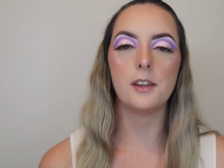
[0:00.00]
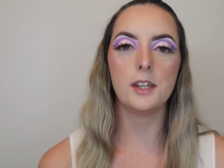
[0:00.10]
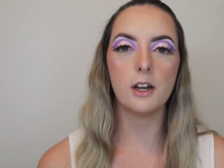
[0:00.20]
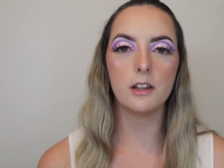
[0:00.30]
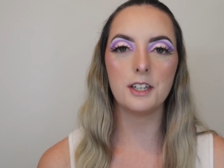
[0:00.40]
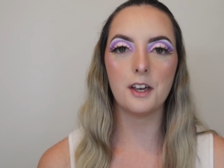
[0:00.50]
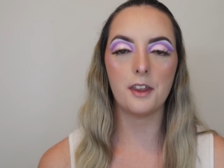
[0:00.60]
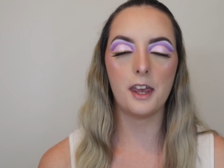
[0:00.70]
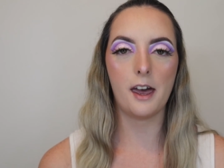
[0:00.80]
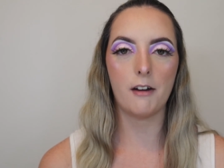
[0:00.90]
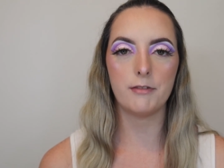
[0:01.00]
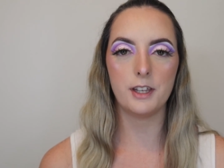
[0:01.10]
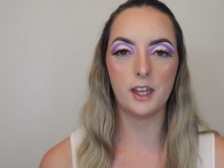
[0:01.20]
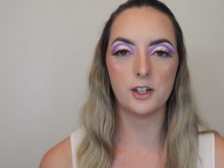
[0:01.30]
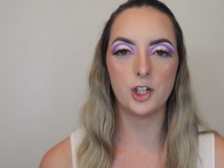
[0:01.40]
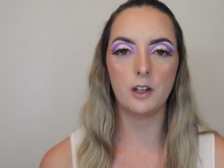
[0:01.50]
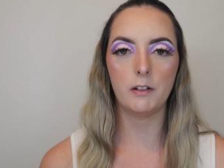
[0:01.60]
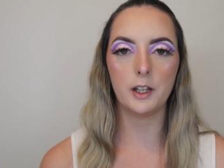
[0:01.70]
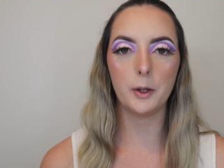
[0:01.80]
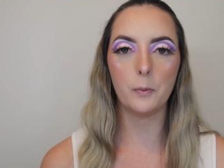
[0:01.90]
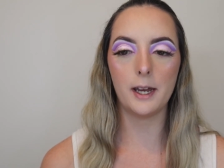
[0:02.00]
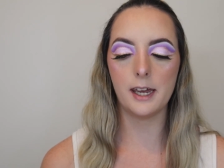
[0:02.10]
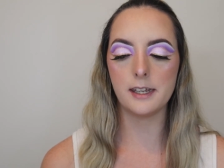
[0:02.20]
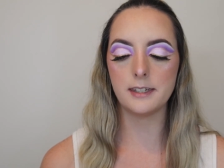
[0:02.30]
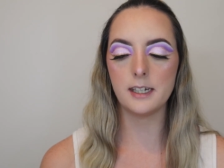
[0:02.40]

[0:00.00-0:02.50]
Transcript: The only other outfit that she really wears